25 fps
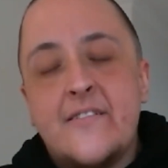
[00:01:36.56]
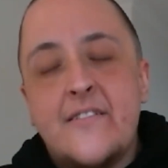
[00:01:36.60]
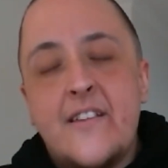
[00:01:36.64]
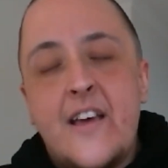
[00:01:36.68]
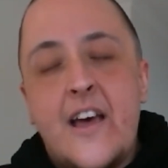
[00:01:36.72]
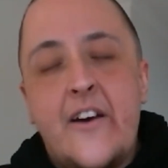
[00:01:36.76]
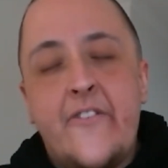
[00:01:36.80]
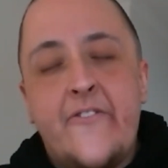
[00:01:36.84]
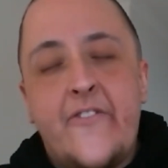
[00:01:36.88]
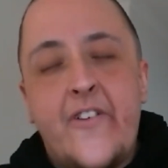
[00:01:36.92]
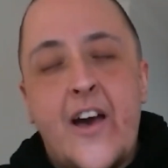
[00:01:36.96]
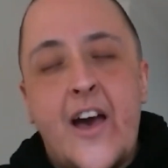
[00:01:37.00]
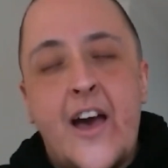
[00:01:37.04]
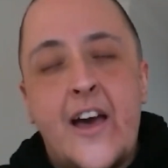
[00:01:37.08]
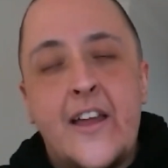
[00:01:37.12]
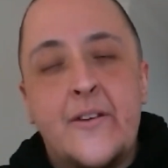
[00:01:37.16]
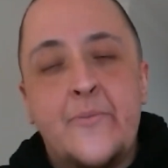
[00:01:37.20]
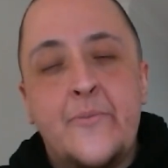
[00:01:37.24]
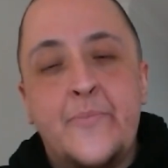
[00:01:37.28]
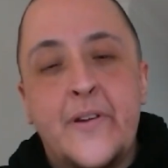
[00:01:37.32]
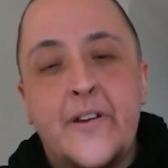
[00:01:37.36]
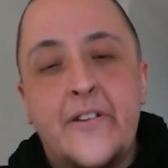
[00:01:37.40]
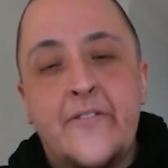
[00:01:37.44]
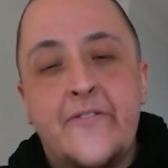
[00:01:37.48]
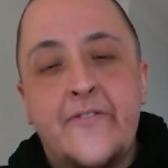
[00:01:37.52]
have had a
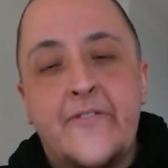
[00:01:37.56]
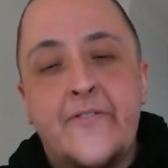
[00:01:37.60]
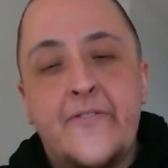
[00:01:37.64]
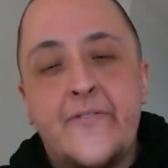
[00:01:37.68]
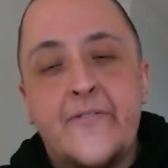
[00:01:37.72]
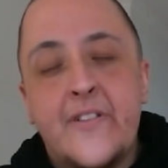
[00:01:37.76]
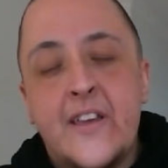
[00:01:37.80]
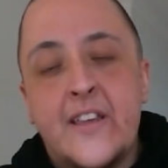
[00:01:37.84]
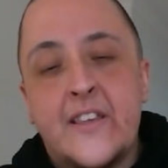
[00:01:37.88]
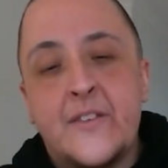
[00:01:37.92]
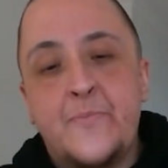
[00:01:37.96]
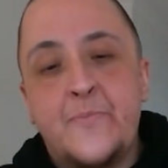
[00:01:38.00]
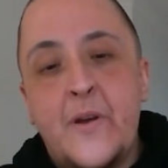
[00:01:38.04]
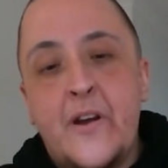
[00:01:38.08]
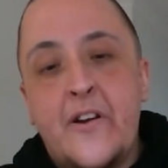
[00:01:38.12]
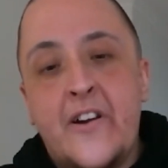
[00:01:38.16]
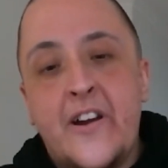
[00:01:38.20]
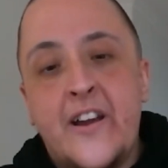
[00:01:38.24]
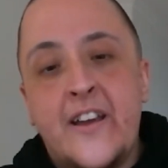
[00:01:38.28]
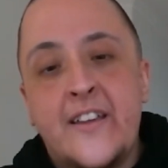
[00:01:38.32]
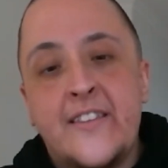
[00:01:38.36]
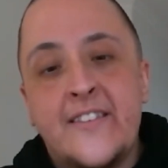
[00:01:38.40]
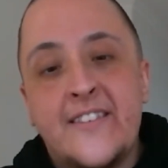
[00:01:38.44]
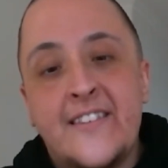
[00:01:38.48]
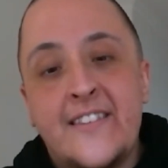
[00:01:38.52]
bit of
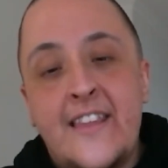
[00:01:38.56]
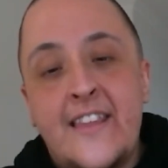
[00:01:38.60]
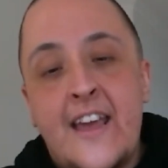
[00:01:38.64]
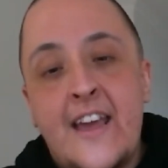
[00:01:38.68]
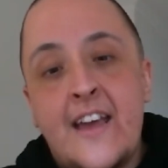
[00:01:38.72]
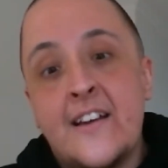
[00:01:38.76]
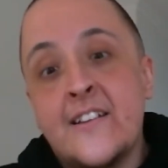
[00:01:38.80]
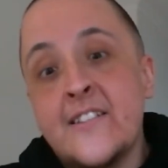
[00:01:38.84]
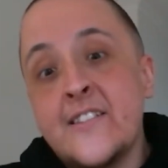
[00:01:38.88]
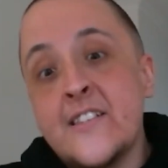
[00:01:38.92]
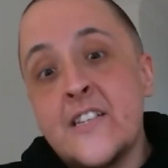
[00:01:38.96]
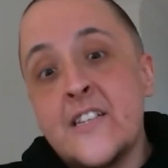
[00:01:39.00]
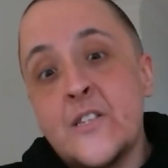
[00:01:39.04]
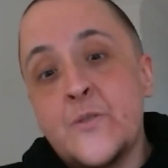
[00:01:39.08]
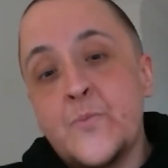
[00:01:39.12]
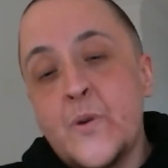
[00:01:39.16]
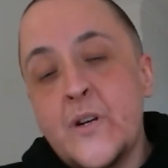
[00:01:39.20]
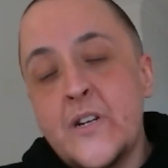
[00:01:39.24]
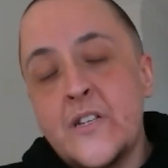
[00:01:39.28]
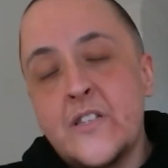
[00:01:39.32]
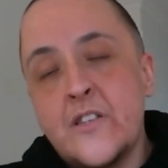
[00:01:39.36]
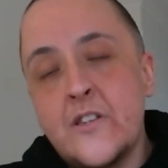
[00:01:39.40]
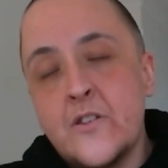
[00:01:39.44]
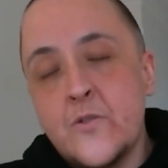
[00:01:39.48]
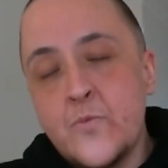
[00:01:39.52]
experience in the housing
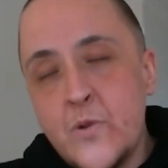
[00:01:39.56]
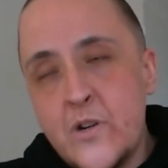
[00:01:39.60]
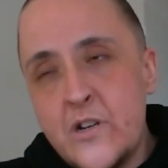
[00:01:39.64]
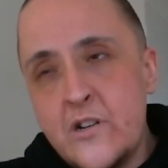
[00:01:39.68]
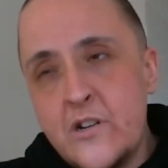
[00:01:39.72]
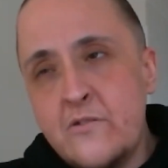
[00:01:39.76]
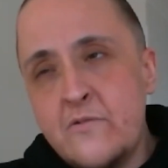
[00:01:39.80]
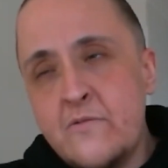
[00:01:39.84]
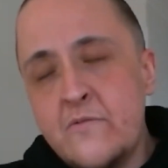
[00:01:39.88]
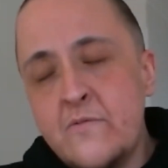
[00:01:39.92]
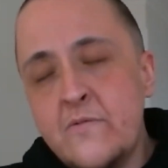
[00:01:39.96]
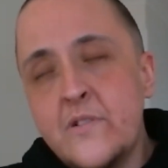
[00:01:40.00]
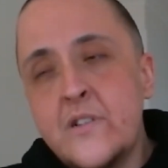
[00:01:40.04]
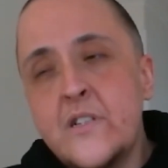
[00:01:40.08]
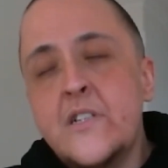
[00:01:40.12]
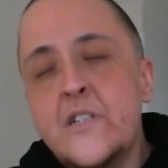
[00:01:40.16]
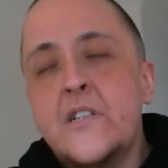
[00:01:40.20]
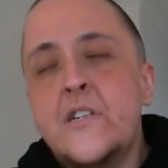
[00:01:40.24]
space as well.